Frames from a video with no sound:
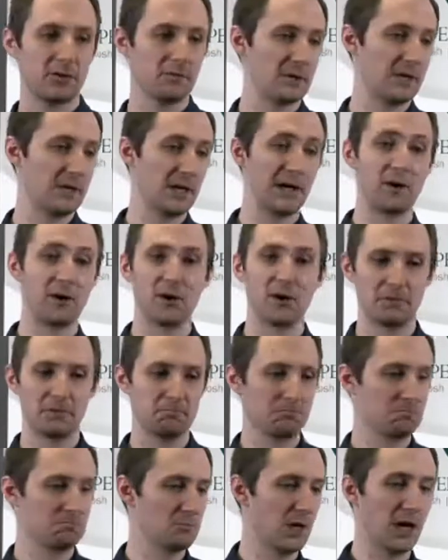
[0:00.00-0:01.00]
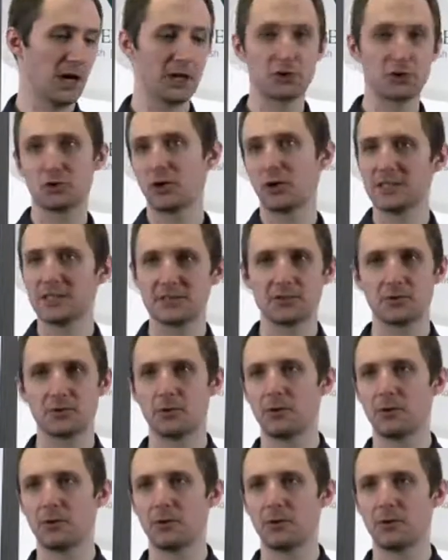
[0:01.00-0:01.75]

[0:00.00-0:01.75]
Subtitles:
inherited trust,